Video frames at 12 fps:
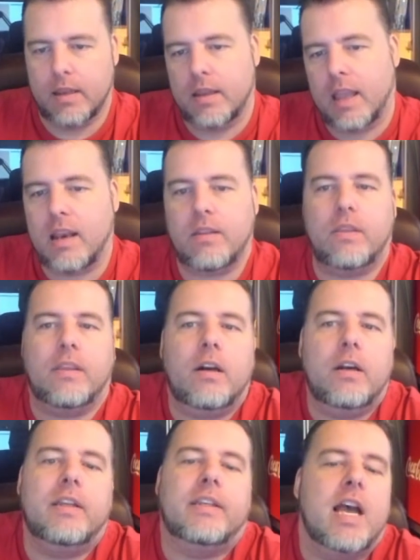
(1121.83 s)
In
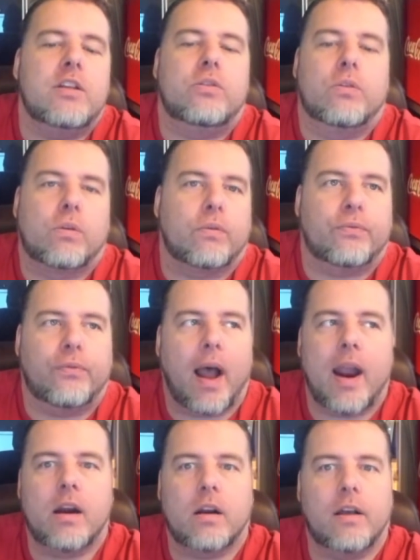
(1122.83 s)
theory, yes, you could
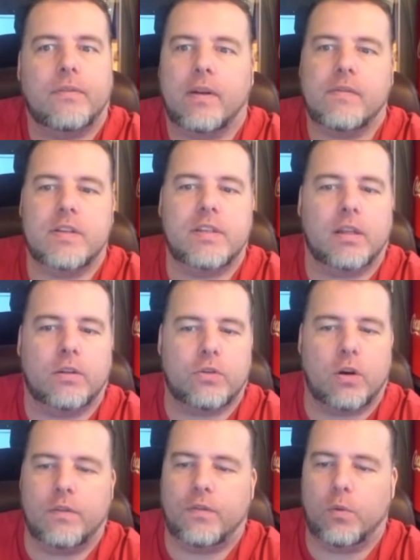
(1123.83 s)
fire it off every single
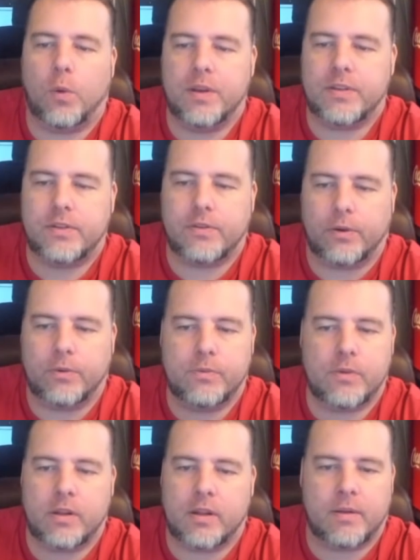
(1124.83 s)
turn if you want to.
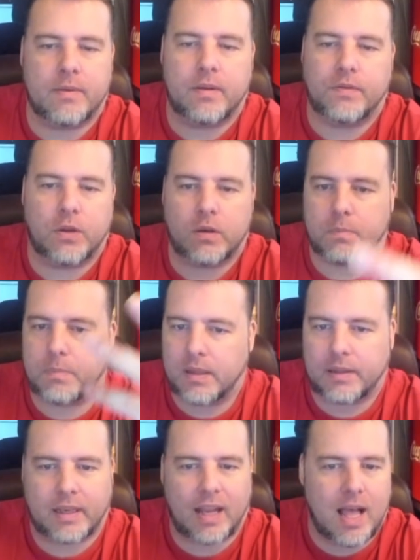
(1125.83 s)
If you could
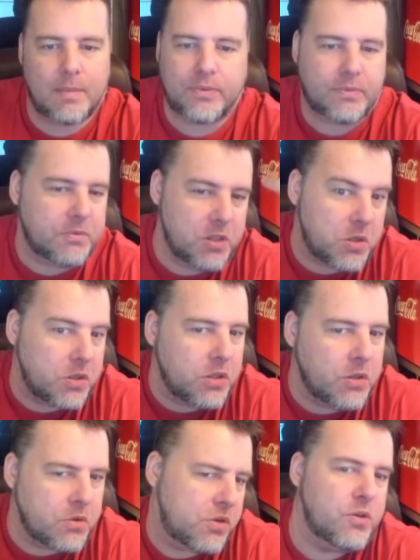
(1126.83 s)
build it up, you
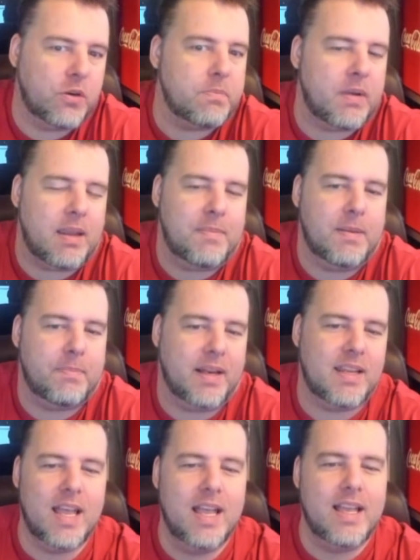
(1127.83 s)
could maybe, but
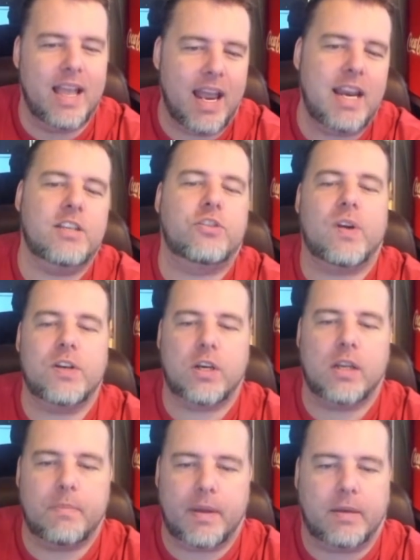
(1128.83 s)
it is
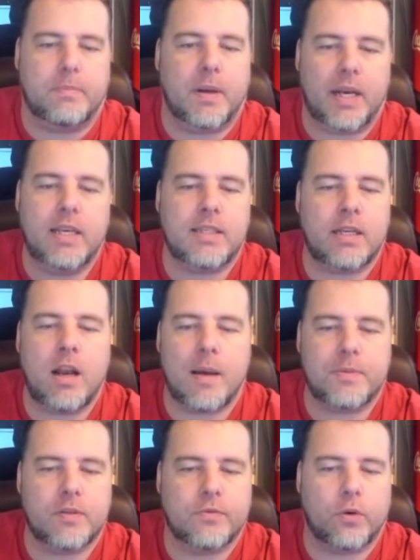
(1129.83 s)
stretching a bit. But it's an
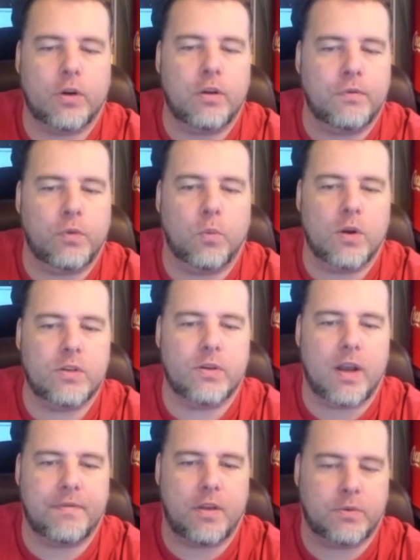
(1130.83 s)
option for you if you want to
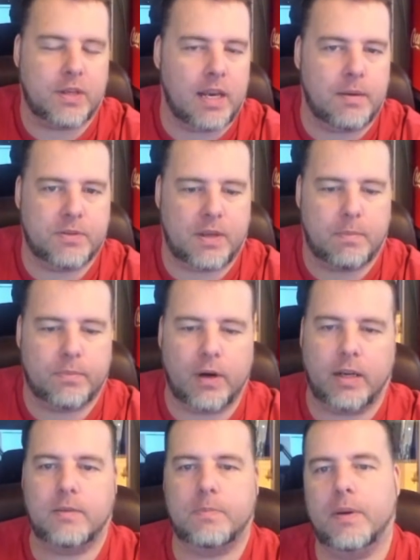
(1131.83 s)
have those 80%
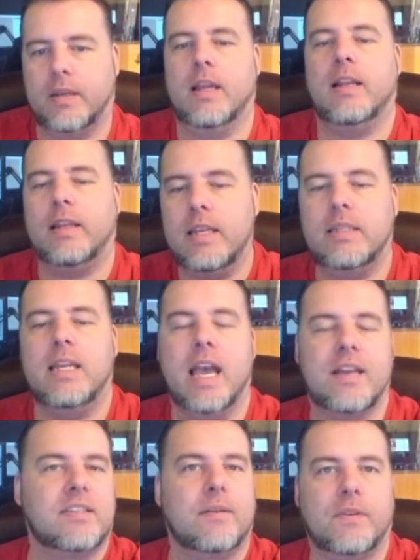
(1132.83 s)
breaks. But at least he
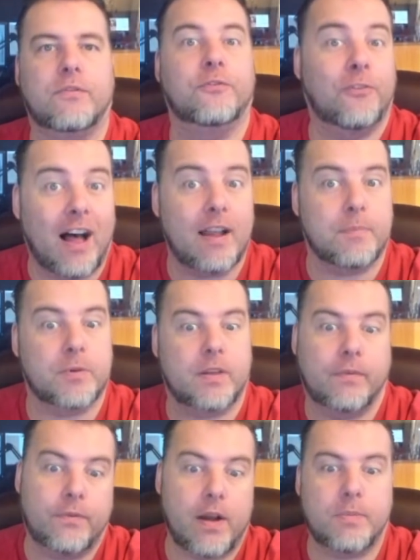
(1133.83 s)
has
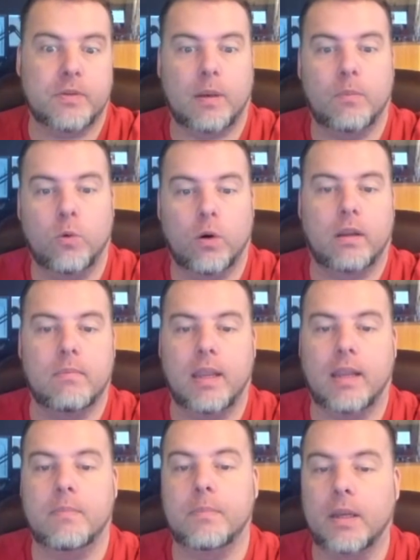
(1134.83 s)
75%. 5% more can
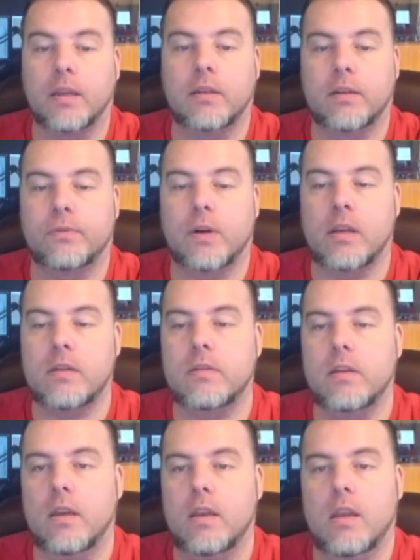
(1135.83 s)
make a big difference.
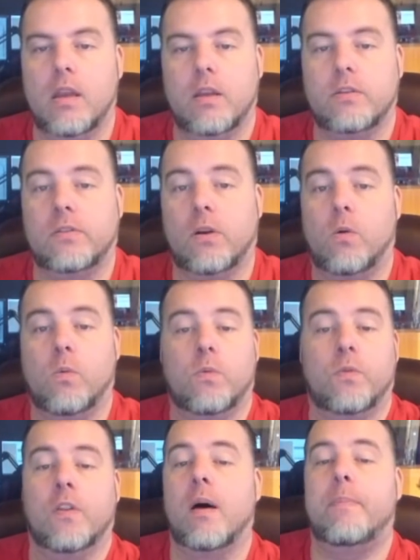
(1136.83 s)
So,
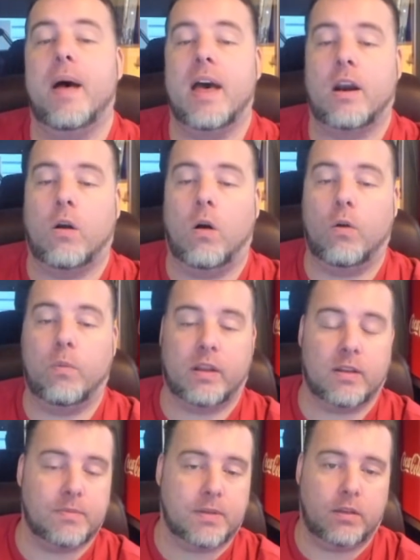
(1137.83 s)
not bad at all when it
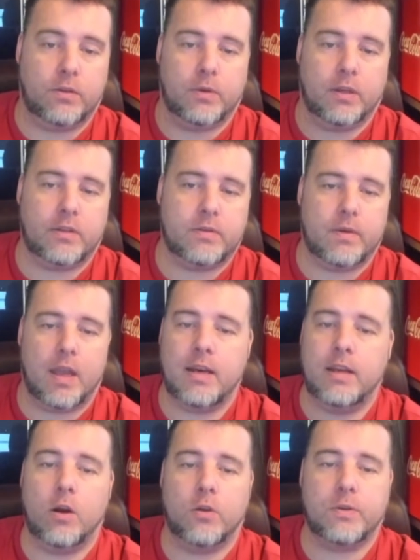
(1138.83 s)
comes to the units. And
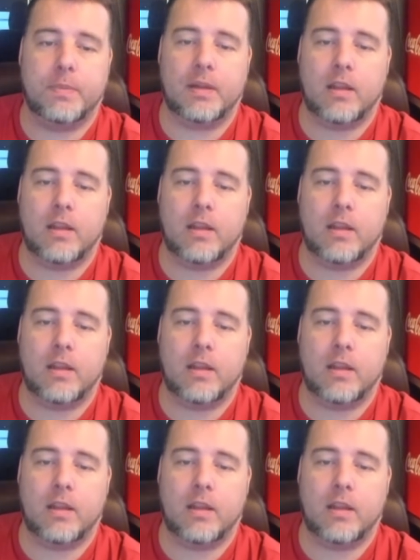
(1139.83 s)
he also built